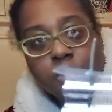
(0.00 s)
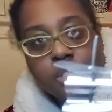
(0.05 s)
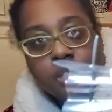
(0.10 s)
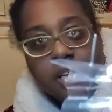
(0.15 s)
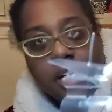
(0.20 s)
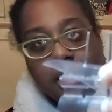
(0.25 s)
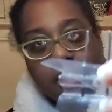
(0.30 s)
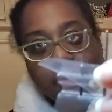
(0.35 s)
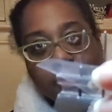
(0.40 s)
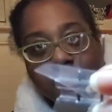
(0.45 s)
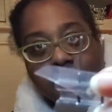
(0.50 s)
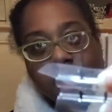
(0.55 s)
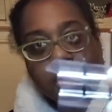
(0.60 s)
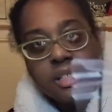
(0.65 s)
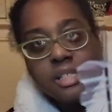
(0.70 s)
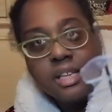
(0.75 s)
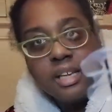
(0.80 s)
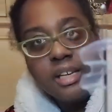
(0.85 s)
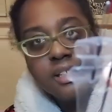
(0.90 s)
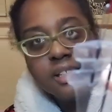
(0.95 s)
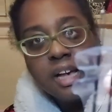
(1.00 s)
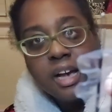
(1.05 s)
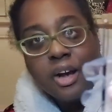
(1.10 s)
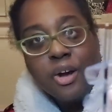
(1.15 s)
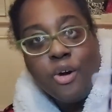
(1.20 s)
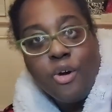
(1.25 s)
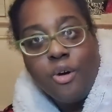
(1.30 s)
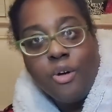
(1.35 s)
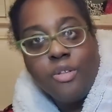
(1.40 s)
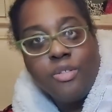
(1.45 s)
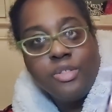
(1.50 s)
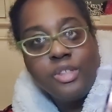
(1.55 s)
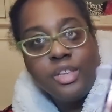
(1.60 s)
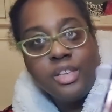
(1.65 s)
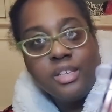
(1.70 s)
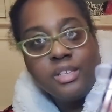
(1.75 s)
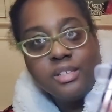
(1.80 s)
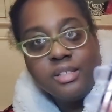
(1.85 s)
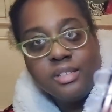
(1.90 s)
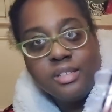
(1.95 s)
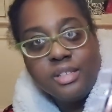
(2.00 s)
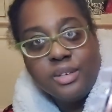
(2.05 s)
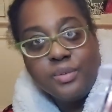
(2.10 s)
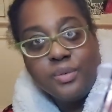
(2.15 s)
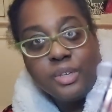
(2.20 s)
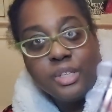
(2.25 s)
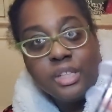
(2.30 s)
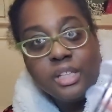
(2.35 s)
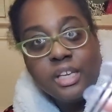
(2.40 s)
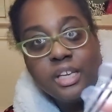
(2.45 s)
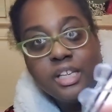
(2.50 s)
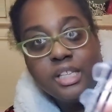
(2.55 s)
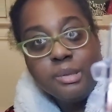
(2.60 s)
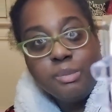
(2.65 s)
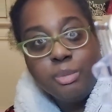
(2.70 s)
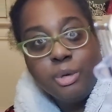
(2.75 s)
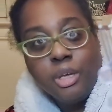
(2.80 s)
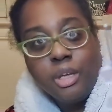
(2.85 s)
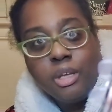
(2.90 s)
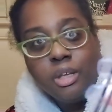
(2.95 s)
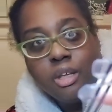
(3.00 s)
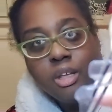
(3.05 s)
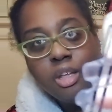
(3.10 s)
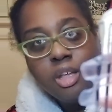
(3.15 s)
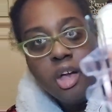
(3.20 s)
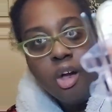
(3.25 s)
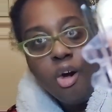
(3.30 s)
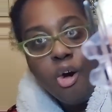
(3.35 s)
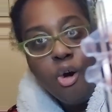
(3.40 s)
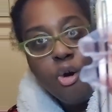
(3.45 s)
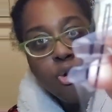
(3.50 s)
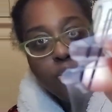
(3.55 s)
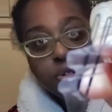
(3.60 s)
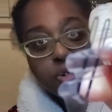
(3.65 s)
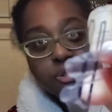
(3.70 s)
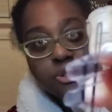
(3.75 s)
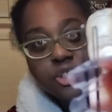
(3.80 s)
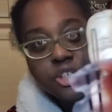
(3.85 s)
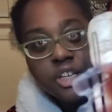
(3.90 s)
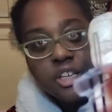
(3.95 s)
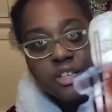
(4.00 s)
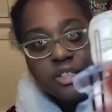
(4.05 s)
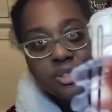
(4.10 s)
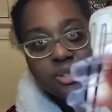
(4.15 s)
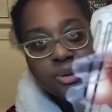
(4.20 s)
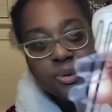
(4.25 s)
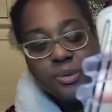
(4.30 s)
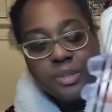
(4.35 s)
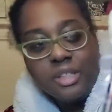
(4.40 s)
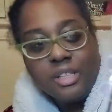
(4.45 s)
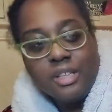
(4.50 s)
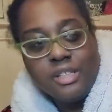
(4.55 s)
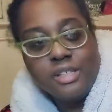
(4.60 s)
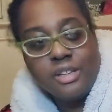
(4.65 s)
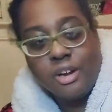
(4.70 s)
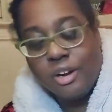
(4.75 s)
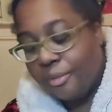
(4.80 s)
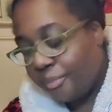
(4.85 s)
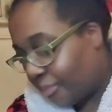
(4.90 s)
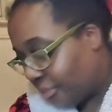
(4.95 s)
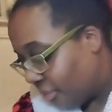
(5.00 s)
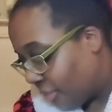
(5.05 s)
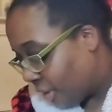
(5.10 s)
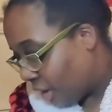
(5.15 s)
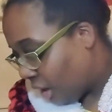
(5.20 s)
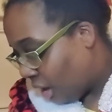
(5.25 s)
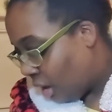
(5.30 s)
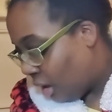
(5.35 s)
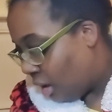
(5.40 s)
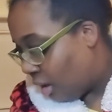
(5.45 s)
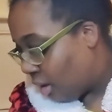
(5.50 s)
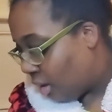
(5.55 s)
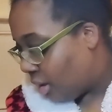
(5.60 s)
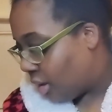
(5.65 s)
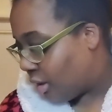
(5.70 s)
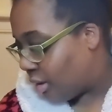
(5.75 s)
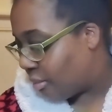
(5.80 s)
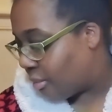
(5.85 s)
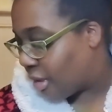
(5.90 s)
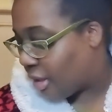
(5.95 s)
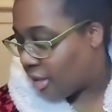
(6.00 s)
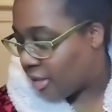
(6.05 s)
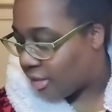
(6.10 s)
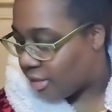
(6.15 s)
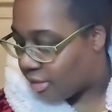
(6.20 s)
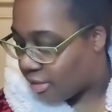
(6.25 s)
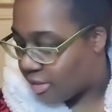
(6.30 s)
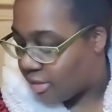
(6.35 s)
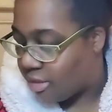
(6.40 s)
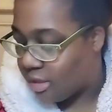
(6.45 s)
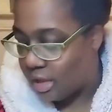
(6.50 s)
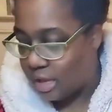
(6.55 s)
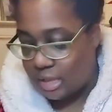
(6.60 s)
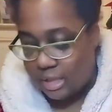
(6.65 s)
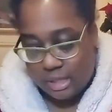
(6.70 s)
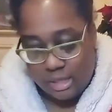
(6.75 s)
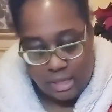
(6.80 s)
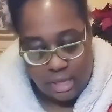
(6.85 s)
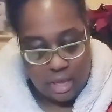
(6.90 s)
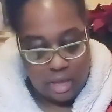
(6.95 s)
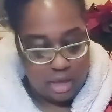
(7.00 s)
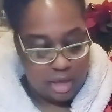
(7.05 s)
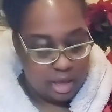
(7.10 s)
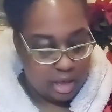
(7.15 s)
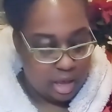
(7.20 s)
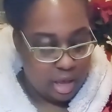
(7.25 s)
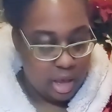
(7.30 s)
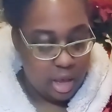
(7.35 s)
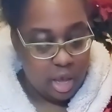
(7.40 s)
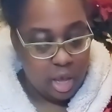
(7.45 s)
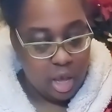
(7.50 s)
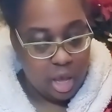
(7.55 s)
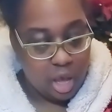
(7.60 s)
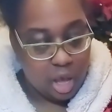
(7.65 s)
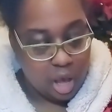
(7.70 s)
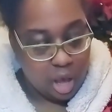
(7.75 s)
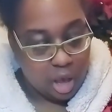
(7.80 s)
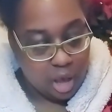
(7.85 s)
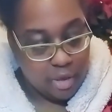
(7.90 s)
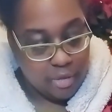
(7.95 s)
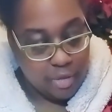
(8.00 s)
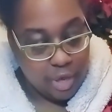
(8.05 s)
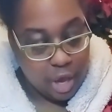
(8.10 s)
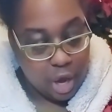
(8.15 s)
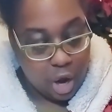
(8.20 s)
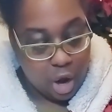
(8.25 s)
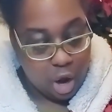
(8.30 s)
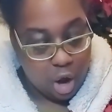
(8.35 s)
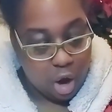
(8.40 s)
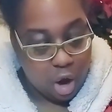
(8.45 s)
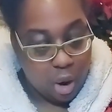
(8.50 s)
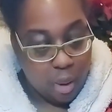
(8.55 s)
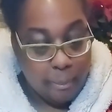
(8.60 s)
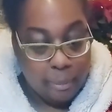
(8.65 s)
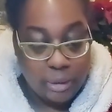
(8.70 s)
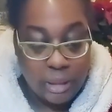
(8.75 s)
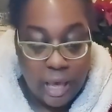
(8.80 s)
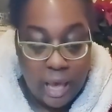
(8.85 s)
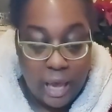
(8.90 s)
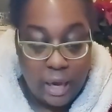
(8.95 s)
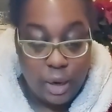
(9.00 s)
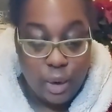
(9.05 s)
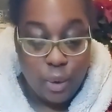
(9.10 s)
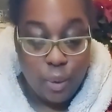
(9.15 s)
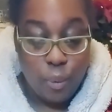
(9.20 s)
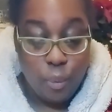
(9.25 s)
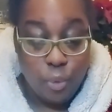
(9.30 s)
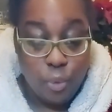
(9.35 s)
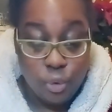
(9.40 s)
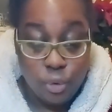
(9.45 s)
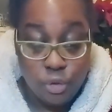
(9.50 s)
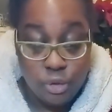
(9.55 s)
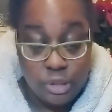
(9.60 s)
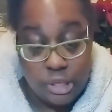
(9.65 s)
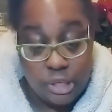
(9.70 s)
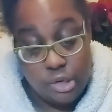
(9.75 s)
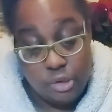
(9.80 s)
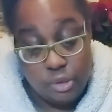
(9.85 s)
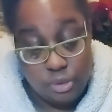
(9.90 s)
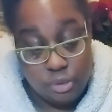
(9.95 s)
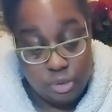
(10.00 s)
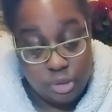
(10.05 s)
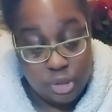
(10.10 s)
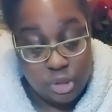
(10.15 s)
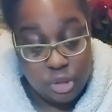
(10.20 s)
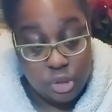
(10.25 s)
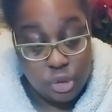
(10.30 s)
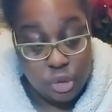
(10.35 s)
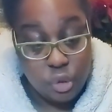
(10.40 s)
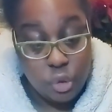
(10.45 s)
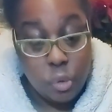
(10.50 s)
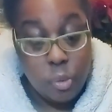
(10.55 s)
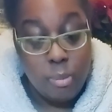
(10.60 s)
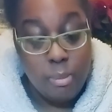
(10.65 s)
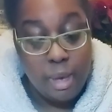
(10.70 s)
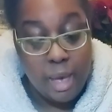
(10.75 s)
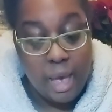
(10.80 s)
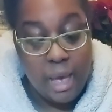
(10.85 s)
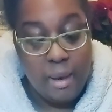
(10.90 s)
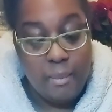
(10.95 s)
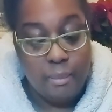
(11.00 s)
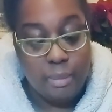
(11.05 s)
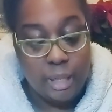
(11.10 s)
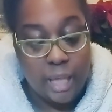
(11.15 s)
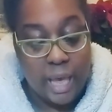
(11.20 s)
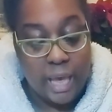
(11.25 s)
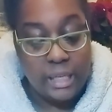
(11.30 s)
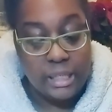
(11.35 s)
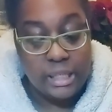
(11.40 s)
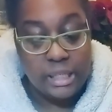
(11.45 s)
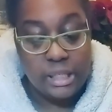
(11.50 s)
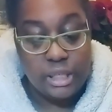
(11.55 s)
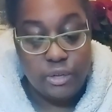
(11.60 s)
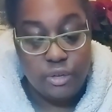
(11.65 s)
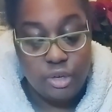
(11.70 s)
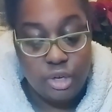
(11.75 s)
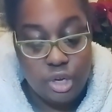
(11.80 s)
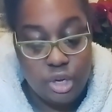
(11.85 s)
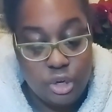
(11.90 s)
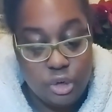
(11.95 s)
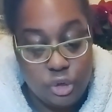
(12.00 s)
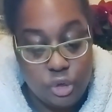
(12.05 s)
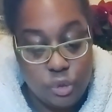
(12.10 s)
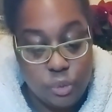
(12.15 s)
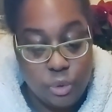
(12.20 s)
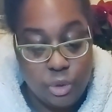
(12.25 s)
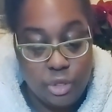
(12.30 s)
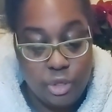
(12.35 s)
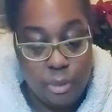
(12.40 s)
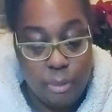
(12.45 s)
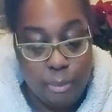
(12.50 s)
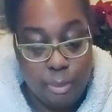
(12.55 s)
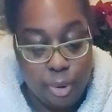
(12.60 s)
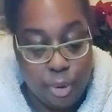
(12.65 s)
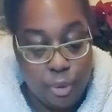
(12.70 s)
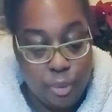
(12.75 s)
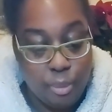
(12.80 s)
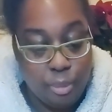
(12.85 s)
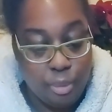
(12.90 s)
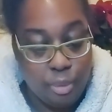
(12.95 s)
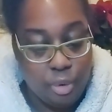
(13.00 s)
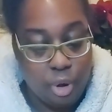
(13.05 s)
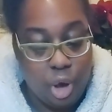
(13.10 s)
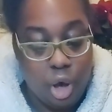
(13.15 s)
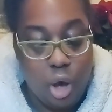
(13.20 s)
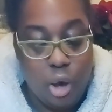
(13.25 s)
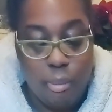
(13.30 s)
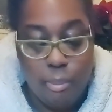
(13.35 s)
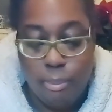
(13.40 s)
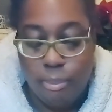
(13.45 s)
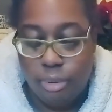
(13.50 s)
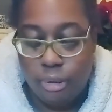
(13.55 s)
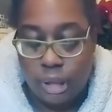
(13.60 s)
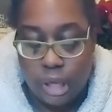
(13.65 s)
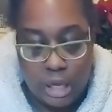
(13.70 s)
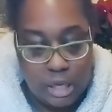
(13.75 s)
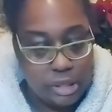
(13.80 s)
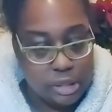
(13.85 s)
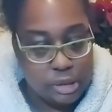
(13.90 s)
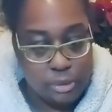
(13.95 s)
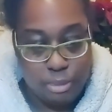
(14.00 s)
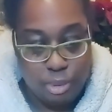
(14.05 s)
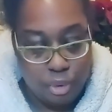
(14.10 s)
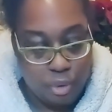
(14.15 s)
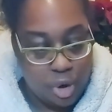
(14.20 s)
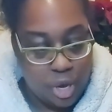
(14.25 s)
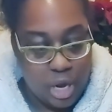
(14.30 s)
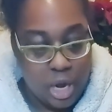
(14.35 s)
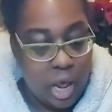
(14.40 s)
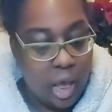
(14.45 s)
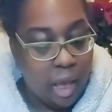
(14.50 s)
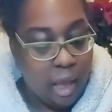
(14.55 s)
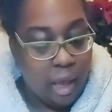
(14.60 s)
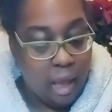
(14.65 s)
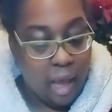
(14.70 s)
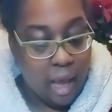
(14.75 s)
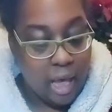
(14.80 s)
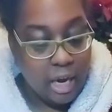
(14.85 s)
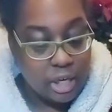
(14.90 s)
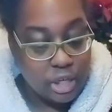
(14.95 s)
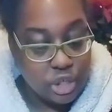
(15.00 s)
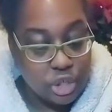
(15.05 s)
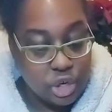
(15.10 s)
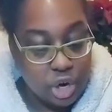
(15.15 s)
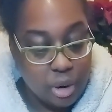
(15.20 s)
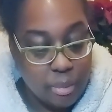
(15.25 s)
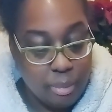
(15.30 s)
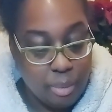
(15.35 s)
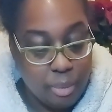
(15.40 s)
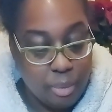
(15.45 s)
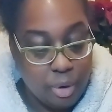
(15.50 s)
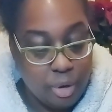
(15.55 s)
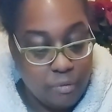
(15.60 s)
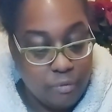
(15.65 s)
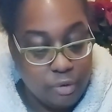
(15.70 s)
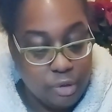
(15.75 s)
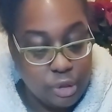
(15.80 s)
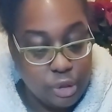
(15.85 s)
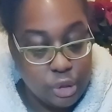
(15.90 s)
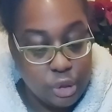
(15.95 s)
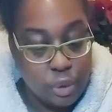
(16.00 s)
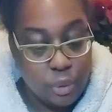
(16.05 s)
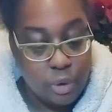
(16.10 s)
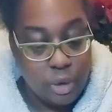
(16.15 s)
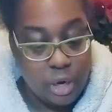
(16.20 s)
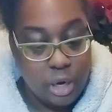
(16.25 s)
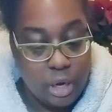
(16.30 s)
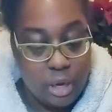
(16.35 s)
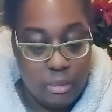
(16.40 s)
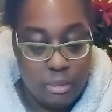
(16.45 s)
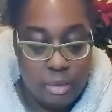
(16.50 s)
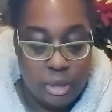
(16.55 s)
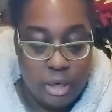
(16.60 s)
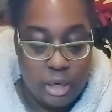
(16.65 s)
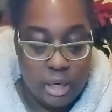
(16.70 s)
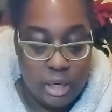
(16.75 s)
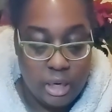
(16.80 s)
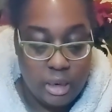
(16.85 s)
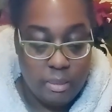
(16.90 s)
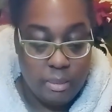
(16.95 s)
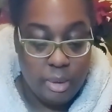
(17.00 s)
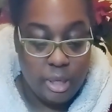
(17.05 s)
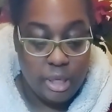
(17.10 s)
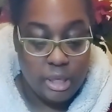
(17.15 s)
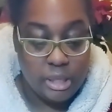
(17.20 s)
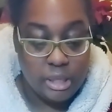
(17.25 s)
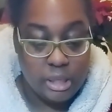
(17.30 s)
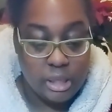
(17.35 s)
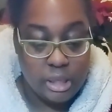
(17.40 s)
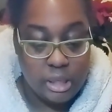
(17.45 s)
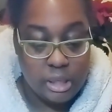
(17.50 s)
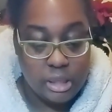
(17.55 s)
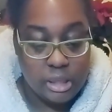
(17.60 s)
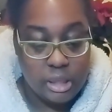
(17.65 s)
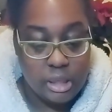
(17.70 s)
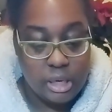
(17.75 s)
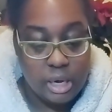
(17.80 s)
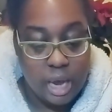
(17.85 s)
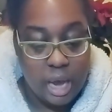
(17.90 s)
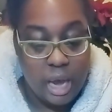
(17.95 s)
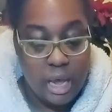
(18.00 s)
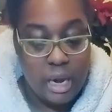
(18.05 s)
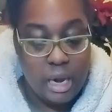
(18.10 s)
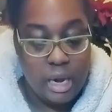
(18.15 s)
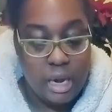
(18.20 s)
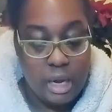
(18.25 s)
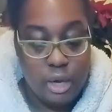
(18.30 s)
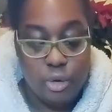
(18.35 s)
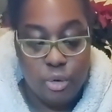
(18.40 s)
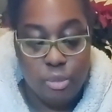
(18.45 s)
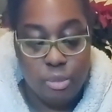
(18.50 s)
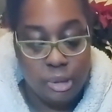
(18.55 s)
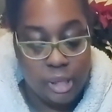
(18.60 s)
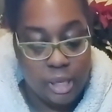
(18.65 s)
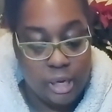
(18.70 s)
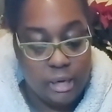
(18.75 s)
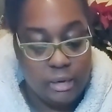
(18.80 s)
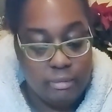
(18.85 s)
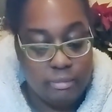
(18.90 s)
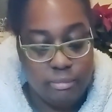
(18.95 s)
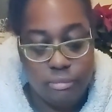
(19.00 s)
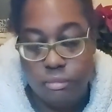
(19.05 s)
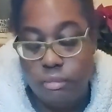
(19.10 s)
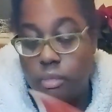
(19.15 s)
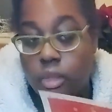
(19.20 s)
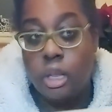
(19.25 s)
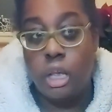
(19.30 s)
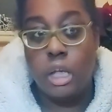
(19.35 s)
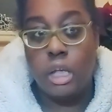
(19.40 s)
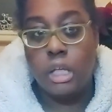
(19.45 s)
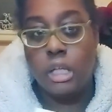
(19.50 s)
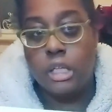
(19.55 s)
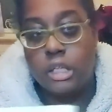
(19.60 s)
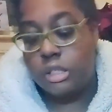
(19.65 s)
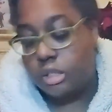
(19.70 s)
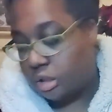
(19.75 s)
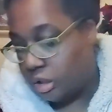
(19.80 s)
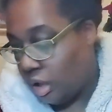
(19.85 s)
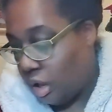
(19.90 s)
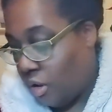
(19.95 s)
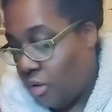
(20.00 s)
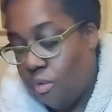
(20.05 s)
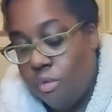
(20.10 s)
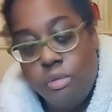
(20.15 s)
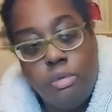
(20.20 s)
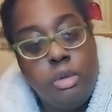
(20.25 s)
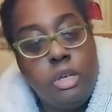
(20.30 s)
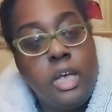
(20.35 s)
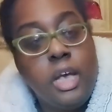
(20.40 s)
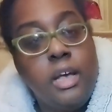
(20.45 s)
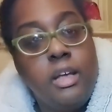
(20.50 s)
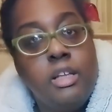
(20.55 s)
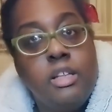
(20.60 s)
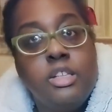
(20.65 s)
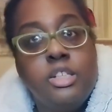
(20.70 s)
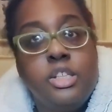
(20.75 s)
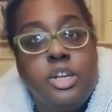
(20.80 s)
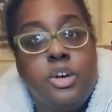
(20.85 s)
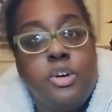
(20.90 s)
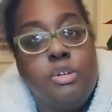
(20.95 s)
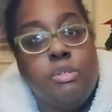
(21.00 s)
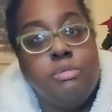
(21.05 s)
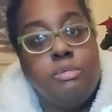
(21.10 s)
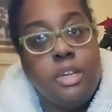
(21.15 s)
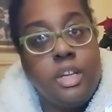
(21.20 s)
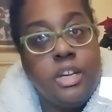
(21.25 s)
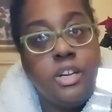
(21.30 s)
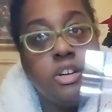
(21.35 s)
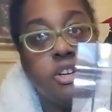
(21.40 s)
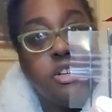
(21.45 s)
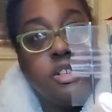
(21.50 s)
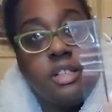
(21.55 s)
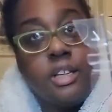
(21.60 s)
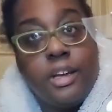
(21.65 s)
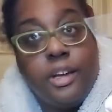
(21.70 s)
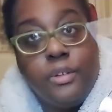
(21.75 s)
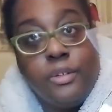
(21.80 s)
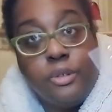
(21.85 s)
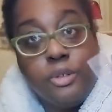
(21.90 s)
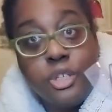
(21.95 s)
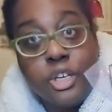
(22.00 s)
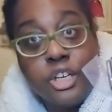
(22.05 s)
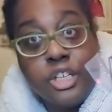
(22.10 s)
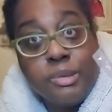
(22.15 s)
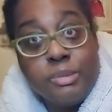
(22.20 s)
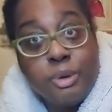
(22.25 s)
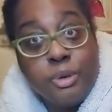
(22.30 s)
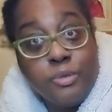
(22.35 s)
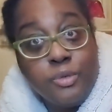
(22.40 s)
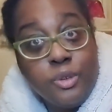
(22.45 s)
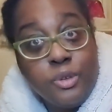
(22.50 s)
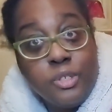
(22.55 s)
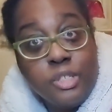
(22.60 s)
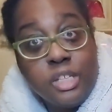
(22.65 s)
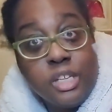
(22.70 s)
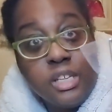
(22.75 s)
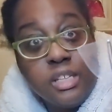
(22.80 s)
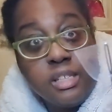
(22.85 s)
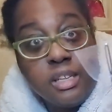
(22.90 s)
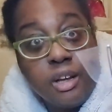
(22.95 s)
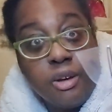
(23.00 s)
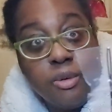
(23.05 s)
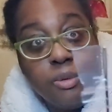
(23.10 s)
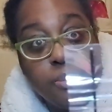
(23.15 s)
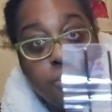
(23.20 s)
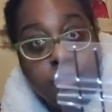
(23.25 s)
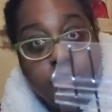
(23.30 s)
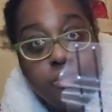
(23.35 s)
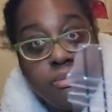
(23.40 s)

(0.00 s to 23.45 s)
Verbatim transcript: you exactly what they say because I call these different things, but all crocheters know what these are. Um, they say they are black wool needles, two matte black steel needles with a bump, a blunt point, and a sharp point for sewing up knitted pieces, not nickel plated. So yeah, so knitters and crocheters both use these. So